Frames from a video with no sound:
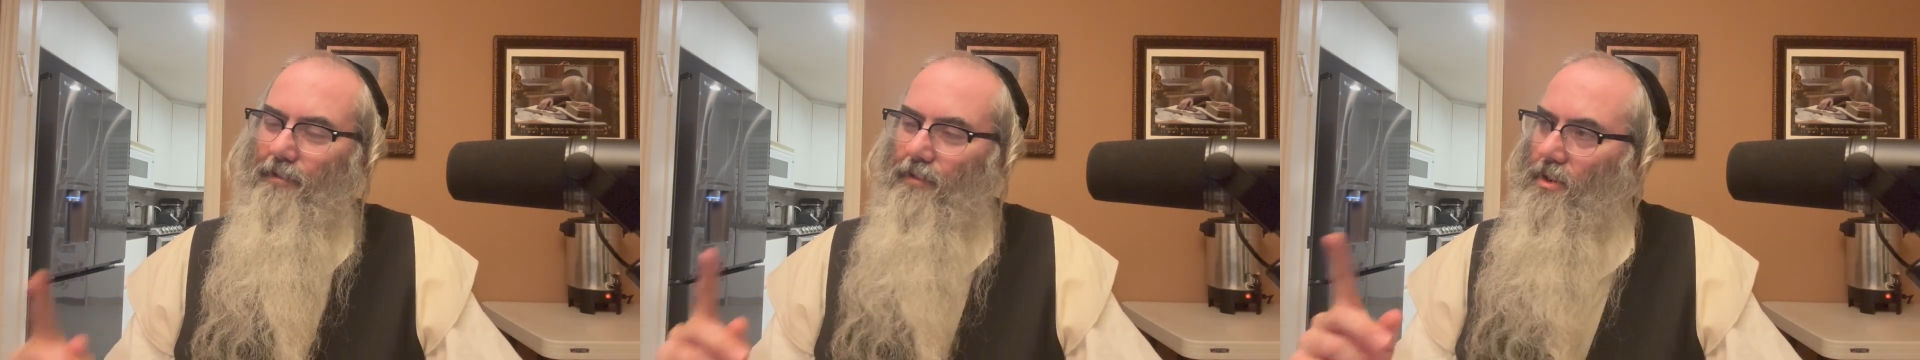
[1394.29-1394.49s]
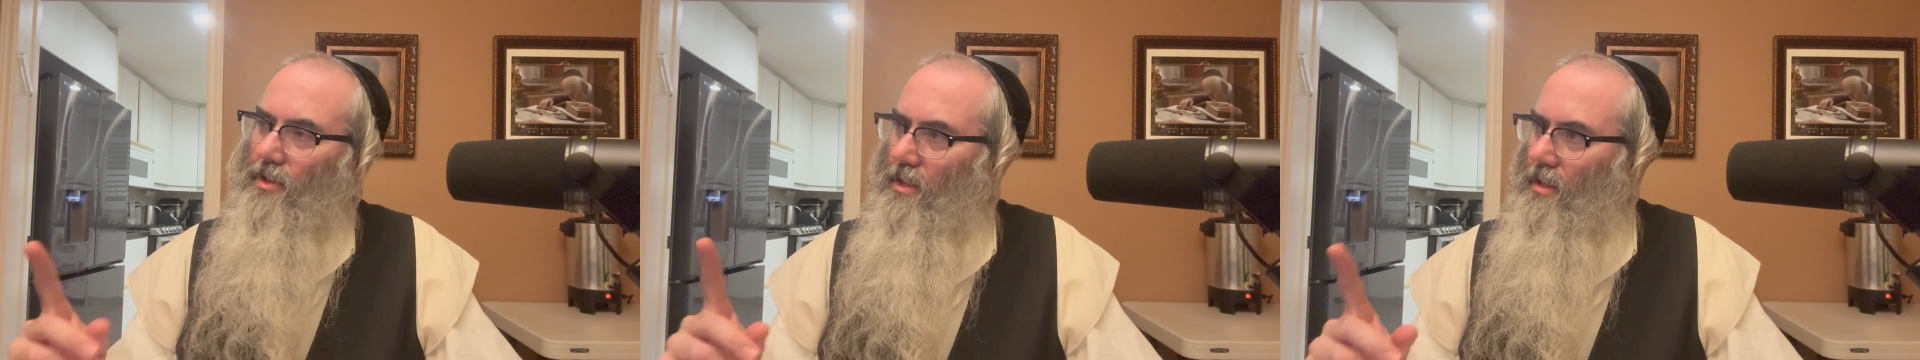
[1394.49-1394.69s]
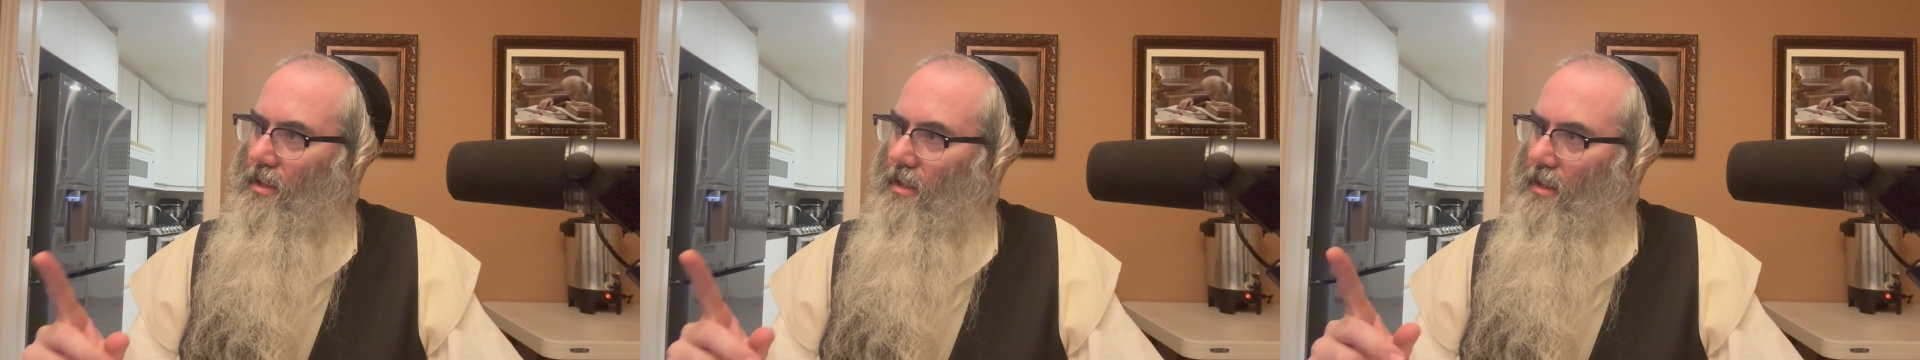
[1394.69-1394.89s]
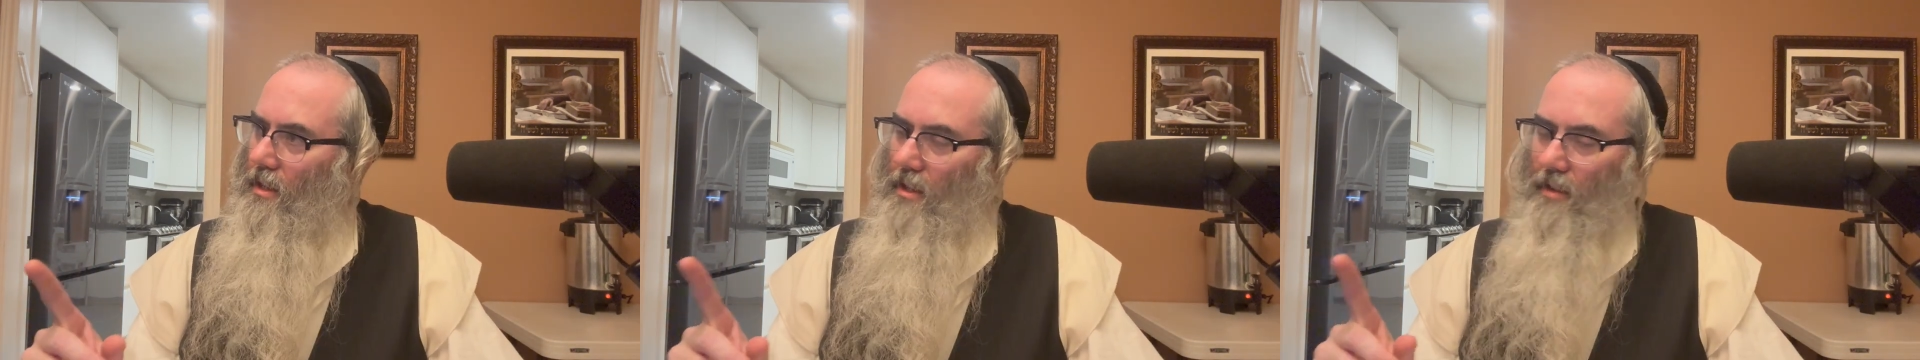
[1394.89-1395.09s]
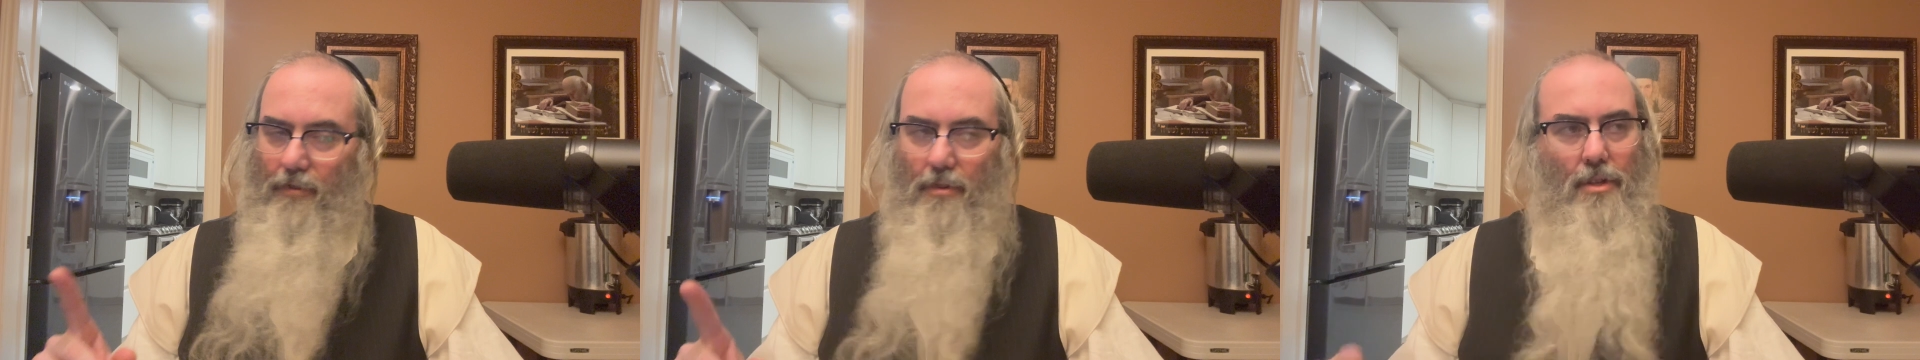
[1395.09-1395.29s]
first
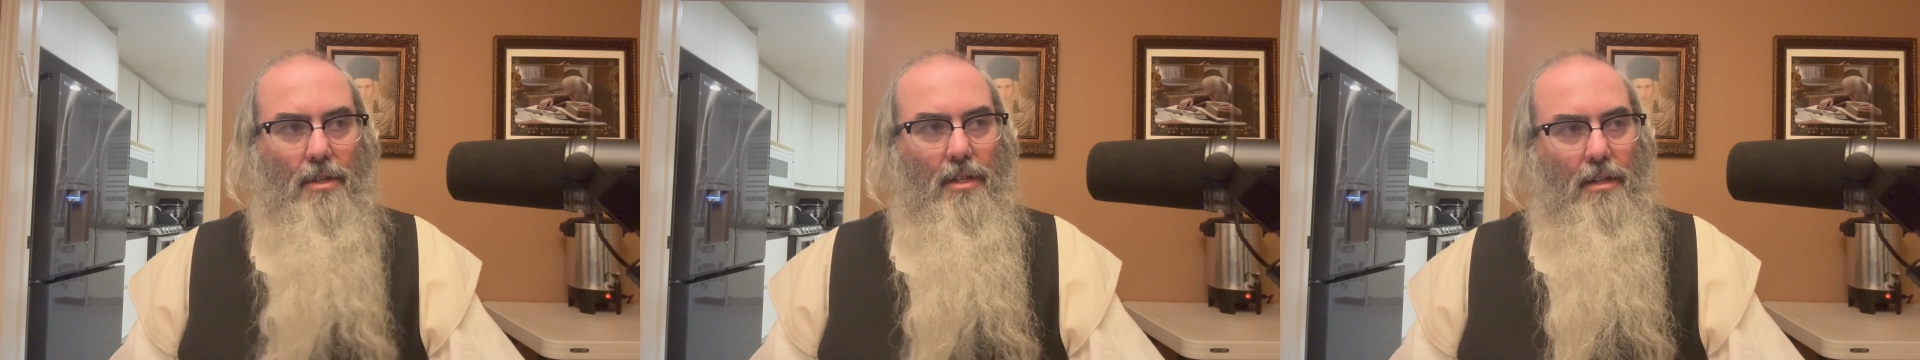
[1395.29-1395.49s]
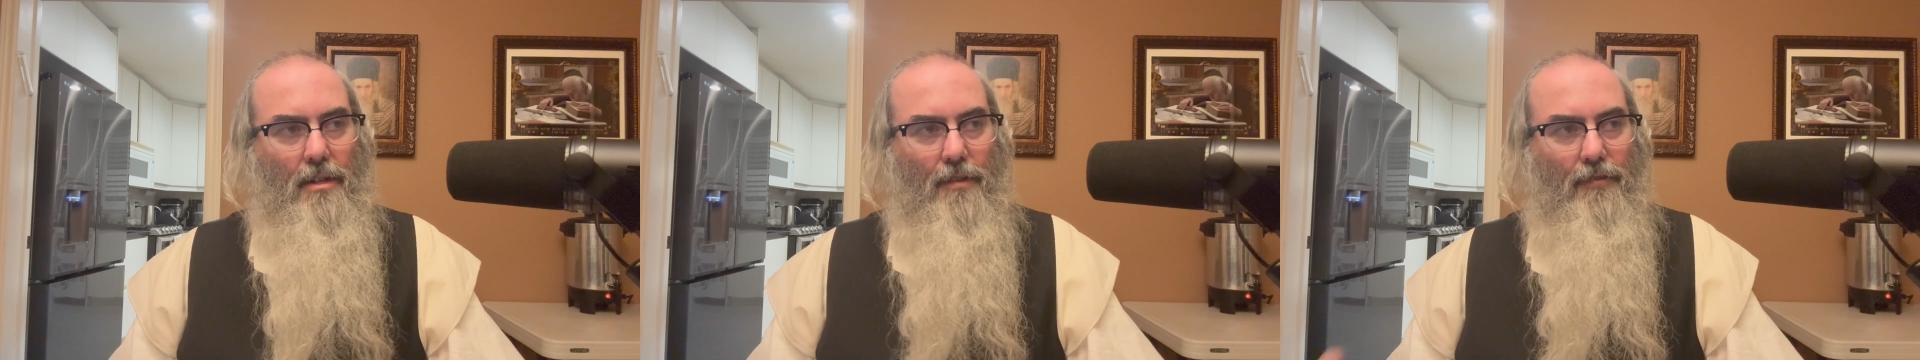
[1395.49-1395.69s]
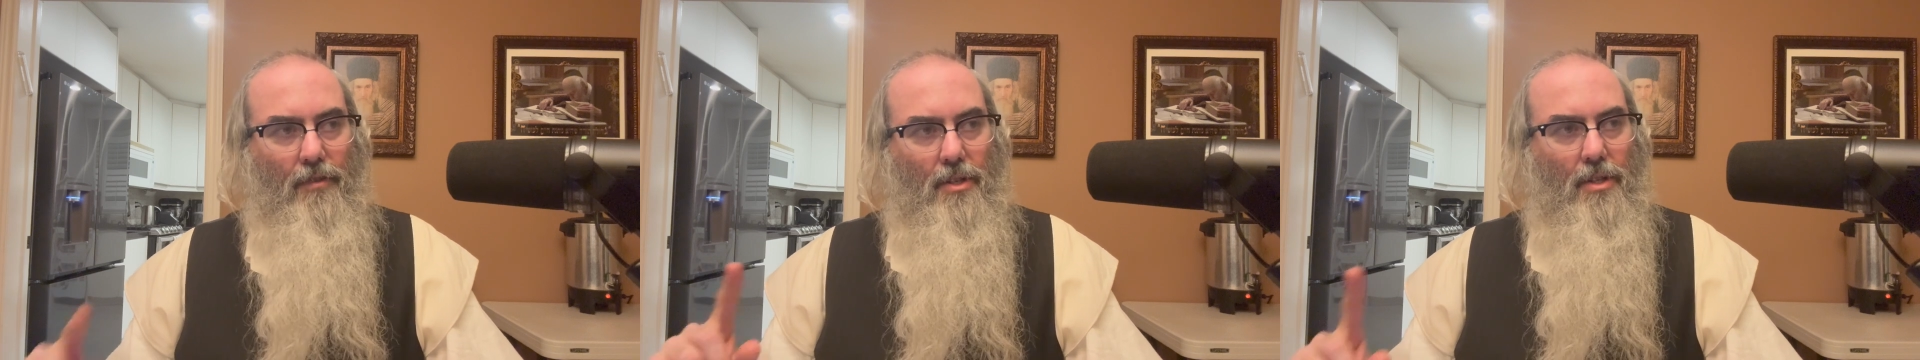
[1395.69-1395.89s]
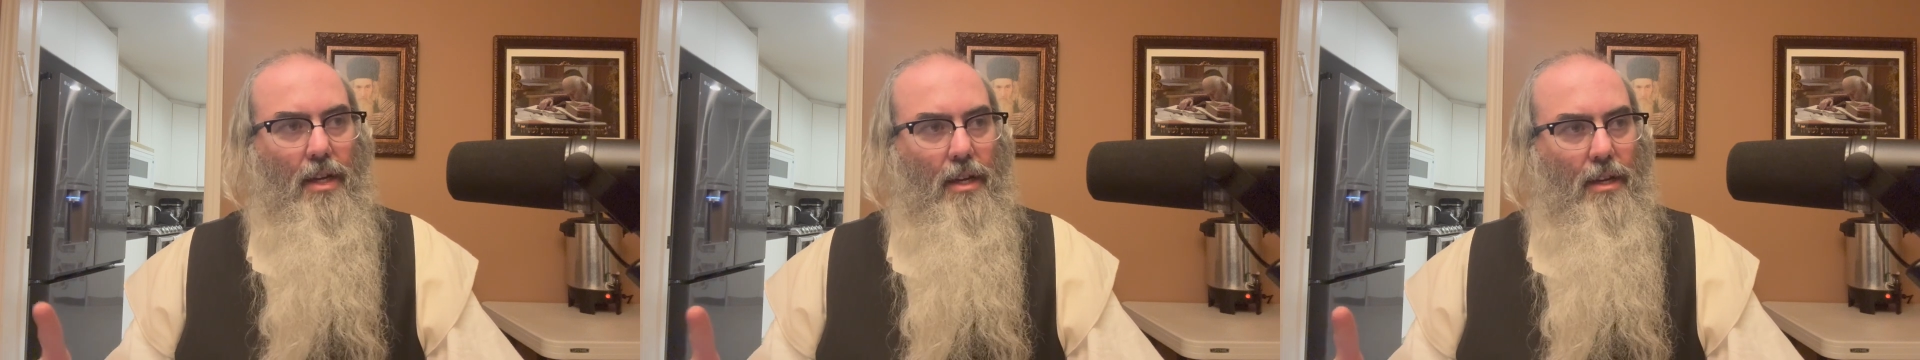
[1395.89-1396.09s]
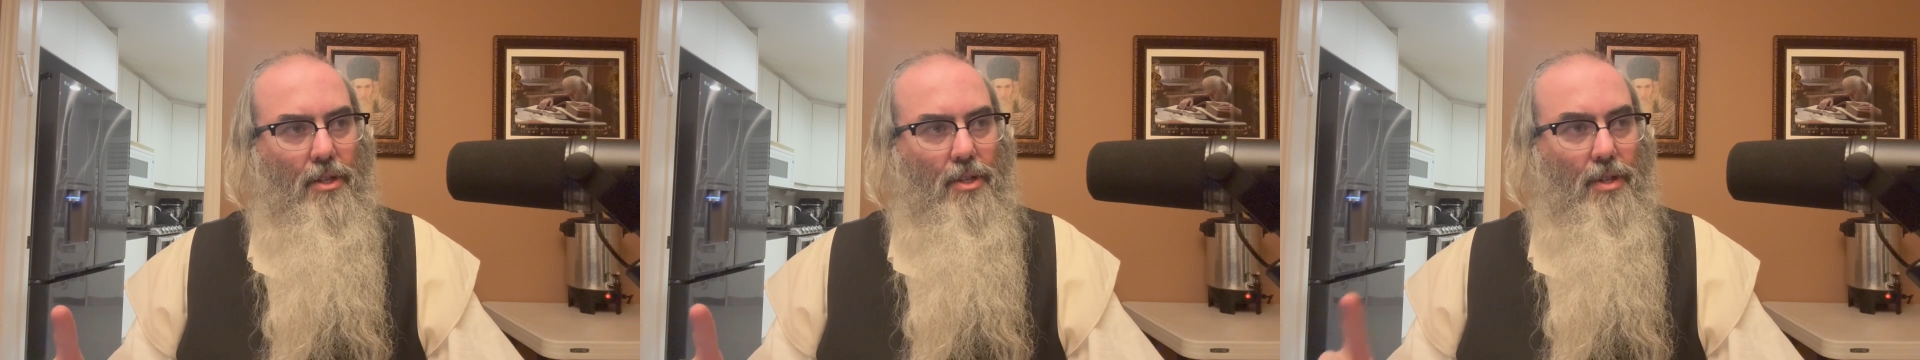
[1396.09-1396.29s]

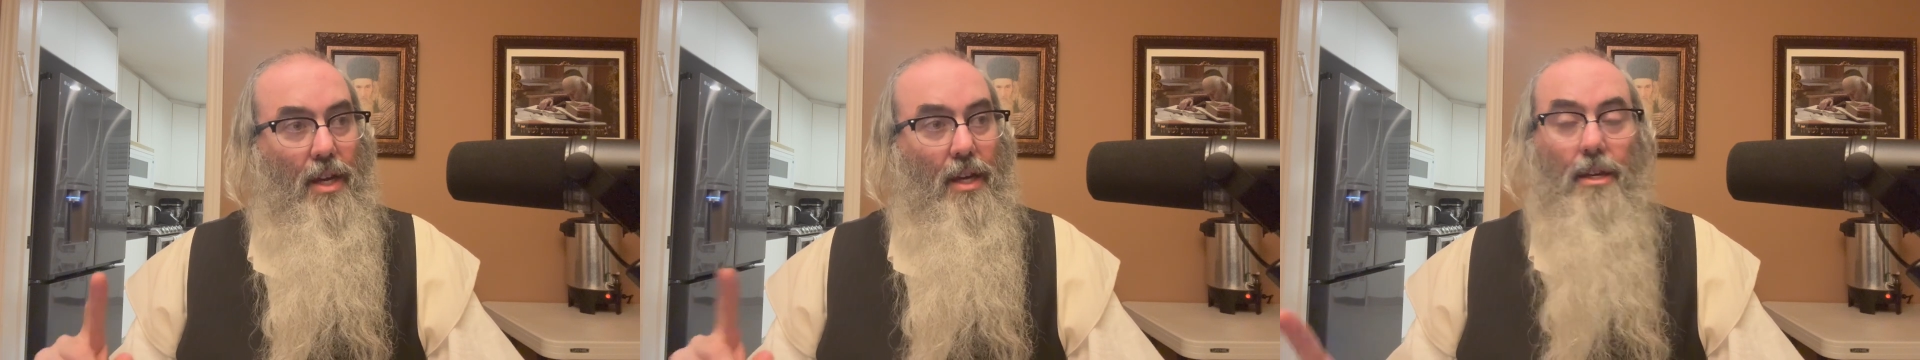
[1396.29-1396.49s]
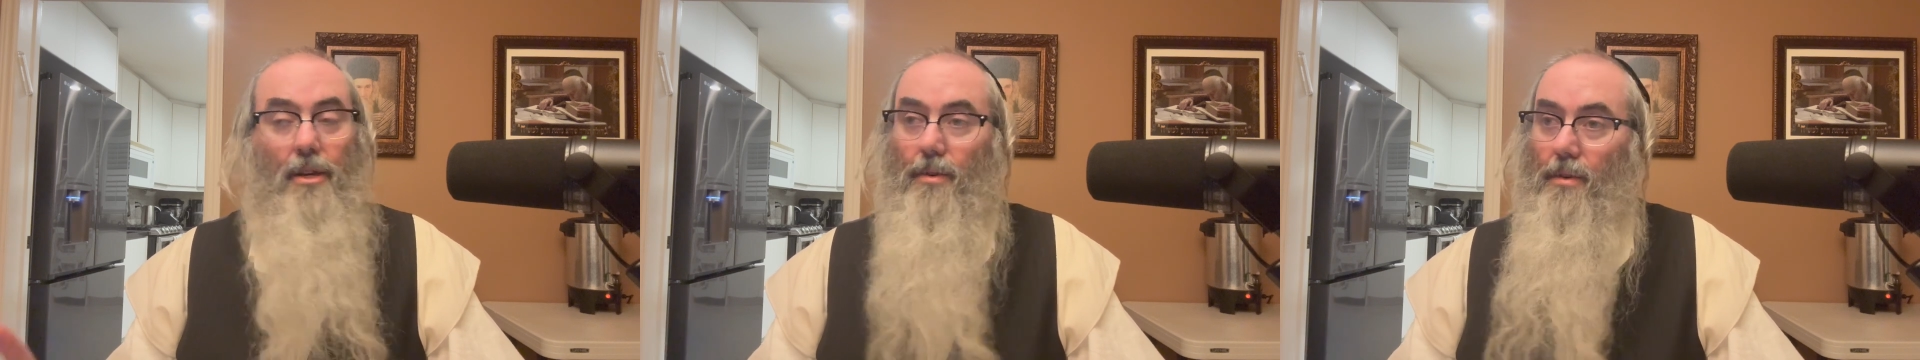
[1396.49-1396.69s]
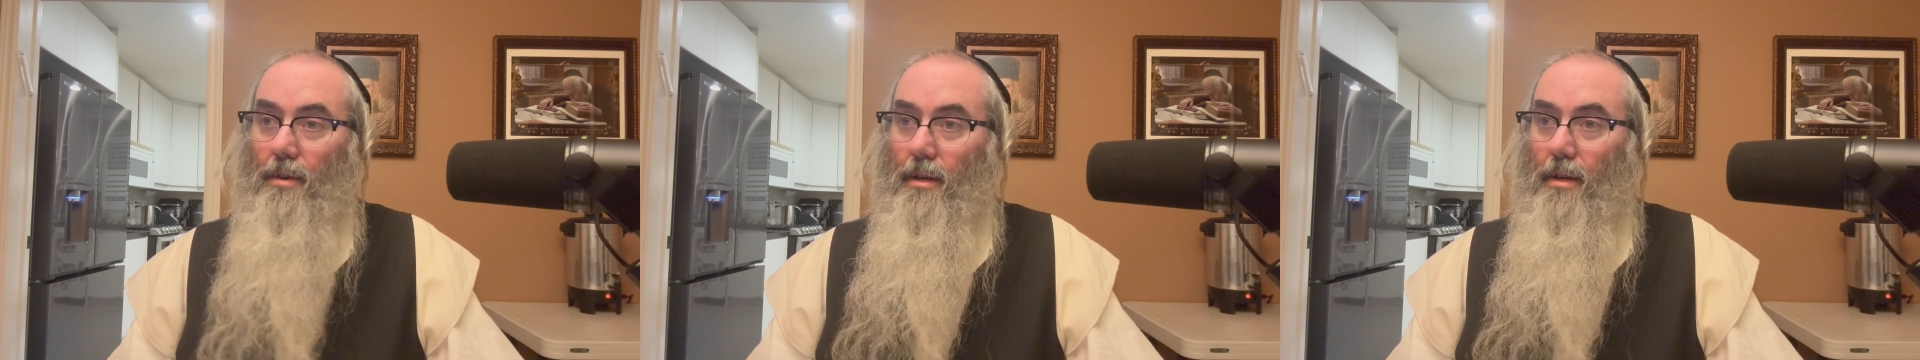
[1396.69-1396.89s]
stage. Thank you.